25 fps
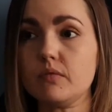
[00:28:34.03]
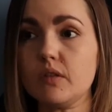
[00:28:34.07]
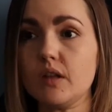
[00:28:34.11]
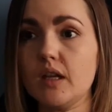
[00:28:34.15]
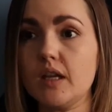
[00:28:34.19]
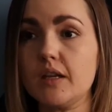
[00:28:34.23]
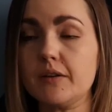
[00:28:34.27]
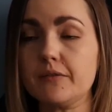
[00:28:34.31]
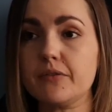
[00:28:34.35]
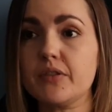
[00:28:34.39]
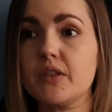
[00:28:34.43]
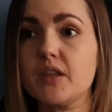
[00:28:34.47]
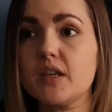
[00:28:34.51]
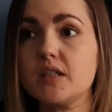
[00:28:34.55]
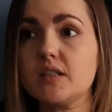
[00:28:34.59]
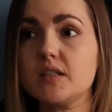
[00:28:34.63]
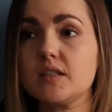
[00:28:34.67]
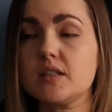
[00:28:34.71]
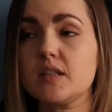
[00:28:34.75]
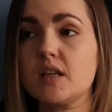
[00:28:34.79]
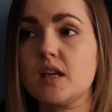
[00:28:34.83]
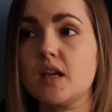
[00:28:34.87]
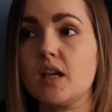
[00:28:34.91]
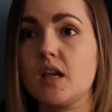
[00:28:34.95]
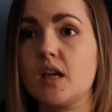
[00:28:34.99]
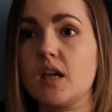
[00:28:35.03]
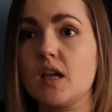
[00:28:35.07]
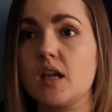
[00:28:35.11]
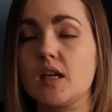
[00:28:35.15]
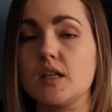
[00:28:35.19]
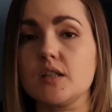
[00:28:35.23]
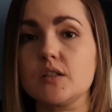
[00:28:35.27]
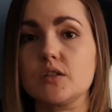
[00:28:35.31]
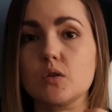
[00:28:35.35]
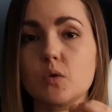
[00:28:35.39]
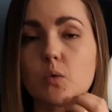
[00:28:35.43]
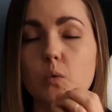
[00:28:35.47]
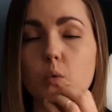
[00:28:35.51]
If this
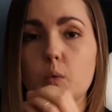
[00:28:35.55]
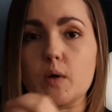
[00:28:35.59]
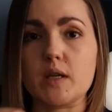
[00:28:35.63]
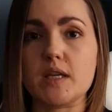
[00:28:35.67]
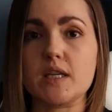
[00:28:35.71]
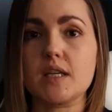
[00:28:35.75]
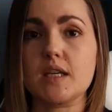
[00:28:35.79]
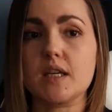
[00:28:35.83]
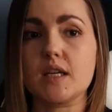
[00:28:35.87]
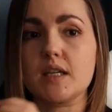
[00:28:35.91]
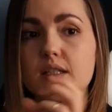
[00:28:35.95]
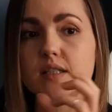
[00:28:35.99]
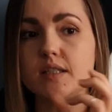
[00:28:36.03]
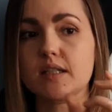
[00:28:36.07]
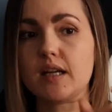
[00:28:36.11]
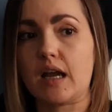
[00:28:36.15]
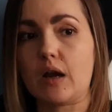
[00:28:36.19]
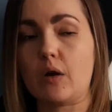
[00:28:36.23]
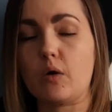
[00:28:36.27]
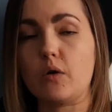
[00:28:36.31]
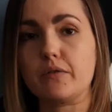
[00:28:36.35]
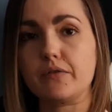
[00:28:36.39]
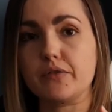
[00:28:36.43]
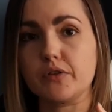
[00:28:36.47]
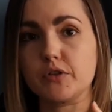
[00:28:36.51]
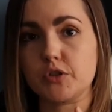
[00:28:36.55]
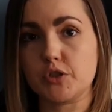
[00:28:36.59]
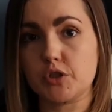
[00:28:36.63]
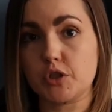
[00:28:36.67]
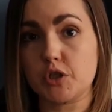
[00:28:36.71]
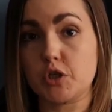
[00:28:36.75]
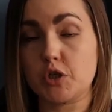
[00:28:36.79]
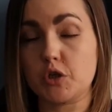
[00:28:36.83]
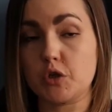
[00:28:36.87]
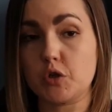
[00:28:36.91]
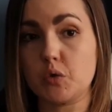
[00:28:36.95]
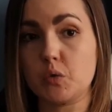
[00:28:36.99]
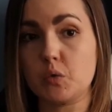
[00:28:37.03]
is the weakest out of the
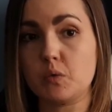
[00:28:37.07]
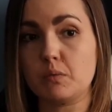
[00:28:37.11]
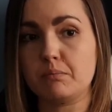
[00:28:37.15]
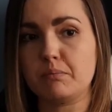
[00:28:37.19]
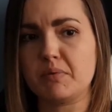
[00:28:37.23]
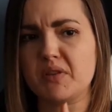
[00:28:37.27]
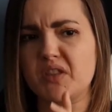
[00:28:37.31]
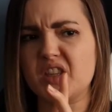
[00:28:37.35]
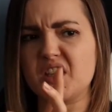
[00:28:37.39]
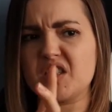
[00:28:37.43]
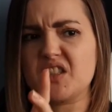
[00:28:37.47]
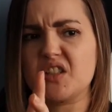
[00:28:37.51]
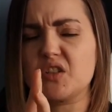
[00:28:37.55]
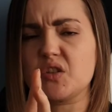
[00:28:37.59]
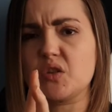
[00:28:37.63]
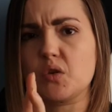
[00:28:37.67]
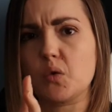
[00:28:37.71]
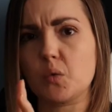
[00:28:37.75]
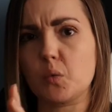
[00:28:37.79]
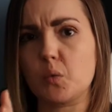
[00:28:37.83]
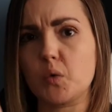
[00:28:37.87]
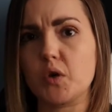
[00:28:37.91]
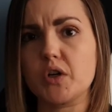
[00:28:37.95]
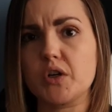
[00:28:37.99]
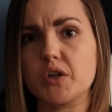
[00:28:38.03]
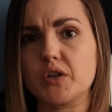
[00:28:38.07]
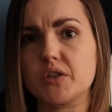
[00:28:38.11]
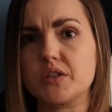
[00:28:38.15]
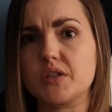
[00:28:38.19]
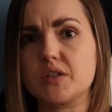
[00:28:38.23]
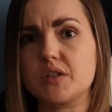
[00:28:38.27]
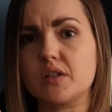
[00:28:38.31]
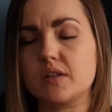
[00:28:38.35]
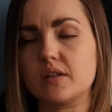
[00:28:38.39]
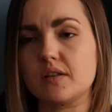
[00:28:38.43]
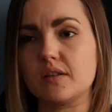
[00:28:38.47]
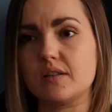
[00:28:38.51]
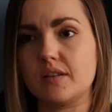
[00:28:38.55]
2, but this is the
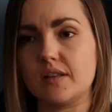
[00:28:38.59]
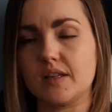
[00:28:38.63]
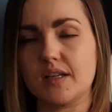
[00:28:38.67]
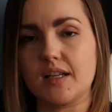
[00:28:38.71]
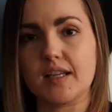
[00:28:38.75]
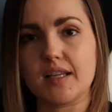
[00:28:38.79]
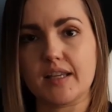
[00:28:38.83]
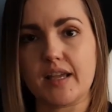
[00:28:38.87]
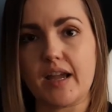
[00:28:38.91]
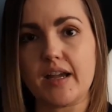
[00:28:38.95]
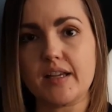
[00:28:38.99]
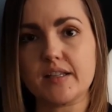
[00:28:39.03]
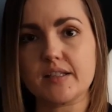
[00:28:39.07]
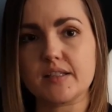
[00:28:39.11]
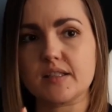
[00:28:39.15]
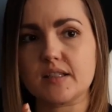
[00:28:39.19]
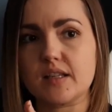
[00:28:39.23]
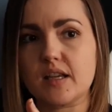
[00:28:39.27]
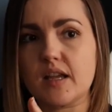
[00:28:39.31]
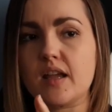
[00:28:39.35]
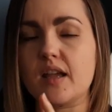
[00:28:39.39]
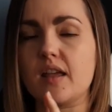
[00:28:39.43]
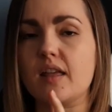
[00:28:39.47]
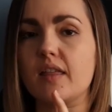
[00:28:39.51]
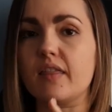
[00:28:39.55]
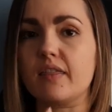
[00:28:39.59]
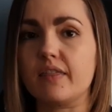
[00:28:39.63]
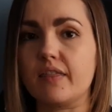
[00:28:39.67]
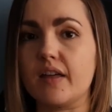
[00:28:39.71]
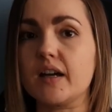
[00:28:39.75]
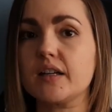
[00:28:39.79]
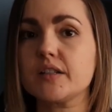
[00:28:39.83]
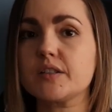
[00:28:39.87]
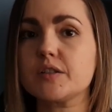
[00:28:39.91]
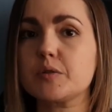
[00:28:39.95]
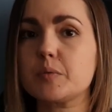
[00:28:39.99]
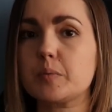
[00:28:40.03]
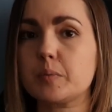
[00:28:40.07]
worst that it gets,
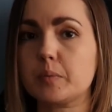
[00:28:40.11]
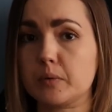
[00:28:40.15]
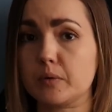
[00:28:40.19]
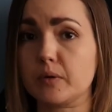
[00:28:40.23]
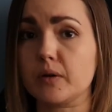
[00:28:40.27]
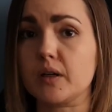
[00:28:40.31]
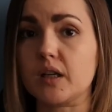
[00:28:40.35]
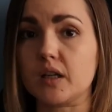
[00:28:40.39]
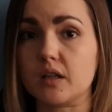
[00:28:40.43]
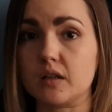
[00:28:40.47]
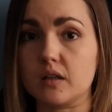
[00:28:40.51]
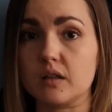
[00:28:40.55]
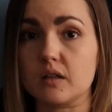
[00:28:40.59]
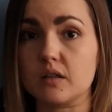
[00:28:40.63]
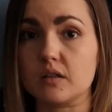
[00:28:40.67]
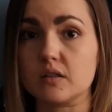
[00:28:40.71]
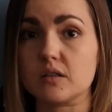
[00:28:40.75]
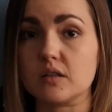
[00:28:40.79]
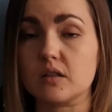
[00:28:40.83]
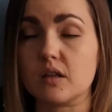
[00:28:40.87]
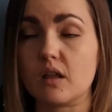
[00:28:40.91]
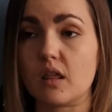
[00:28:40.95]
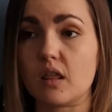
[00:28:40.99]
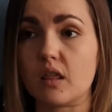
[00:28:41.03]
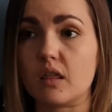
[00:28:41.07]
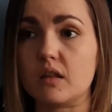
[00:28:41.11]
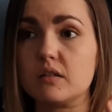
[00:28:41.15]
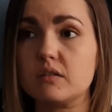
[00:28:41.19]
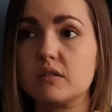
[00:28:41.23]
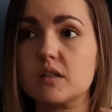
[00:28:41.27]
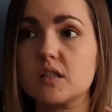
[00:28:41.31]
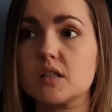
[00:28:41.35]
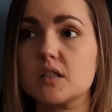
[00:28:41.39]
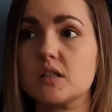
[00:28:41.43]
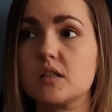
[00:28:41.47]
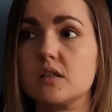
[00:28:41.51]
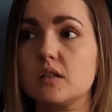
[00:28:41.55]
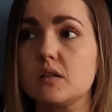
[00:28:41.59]
that's pretty good. There
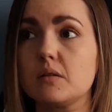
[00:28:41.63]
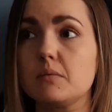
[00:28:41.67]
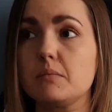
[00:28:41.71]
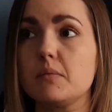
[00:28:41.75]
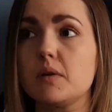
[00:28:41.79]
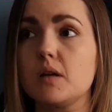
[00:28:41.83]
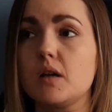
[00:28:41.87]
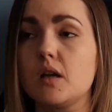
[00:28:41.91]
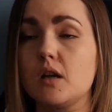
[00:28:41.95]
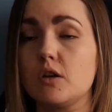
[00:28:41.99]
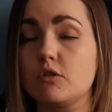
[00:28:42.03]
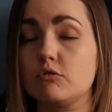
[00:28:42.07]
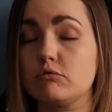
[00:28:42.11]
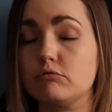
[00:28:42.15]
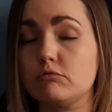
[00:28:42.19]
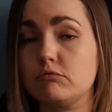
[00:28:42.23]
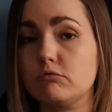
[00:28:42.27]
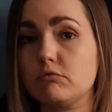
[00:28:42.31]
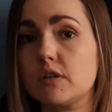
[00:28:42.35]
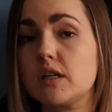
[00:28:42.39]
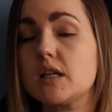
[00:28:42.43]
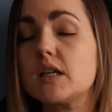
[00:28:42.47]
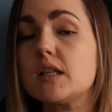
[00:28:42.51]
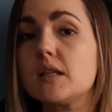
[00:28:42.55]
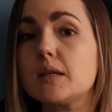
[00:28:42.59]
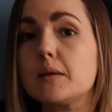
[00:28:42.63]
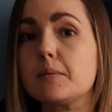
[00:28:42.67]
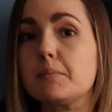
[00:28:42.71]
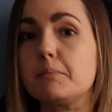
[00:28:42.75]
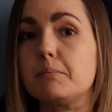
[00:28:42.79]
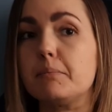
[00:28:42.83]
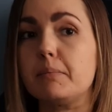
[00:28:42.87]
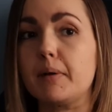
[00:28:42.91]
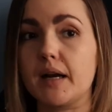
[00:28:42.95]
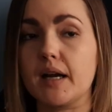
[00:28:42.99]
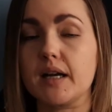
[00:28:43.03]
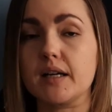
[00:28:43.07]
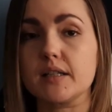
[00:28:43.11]
are some really
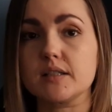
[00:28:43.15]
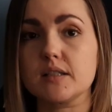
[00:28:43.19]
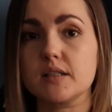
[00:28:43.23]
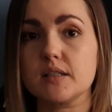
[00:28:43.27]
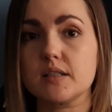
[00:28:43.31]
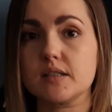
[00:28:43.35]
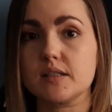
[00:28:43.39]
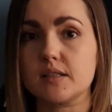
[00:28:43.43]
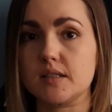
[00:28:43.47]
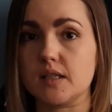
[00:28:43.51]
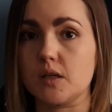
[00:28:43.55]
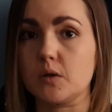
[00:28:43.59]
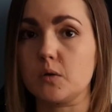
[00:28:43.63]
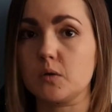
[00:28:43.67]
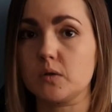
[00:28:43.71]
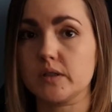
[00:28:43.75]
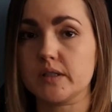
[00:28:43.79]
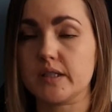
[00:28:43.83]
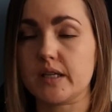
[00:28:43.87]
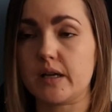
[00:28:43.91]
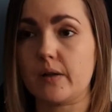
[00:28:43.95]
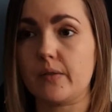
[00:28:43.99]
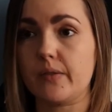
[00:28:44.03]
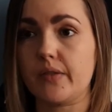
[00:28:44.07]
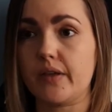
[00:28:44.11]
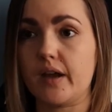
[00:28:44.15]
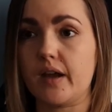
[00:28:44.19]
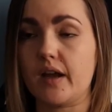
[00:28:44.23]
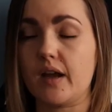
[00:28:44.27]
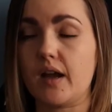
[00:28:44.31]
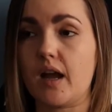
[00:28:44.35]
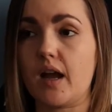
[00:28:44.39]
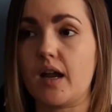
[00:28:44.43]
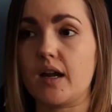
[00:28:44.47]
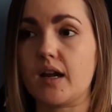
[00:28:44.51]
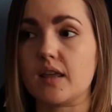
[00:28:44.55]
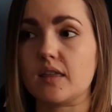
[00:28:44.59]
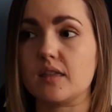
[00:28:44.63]
bad sequels out
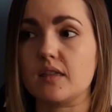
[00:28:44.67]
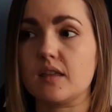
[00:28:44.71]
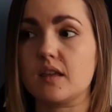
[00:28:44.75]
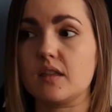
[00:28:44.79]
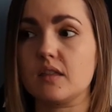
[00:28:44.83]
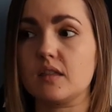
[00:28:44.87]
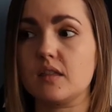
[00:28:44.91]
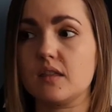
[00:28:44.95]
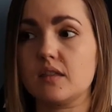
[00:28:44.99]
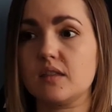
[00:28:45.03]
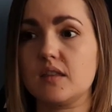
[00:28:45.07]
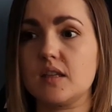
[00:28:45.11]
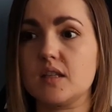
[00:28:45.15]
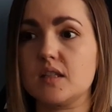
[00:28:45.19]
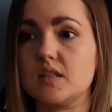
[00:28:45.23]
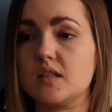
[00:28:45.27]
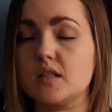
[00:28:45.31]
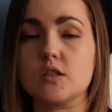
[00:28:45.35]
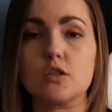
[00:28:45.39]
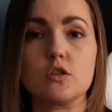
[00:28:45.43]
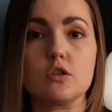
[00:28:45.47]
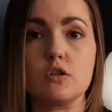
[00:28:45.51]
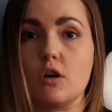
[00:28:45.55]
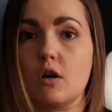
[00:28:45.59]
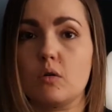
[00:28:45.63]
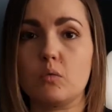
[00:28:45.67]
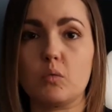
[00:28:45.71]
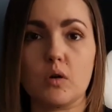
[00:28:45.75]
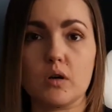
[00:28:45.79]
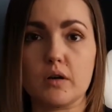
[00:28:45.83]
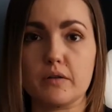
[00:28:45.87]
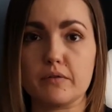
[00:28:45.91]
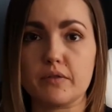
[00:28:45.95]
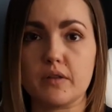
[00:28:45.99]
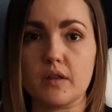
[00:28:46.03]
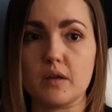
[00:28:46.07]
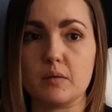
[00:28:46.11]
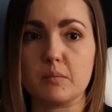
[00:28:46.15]
there, and I think that this is not one
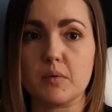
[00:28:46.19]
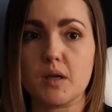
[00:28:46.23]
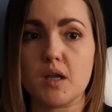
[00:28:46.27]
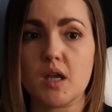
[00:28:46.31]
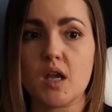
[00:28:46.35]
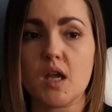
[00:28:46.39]
of them.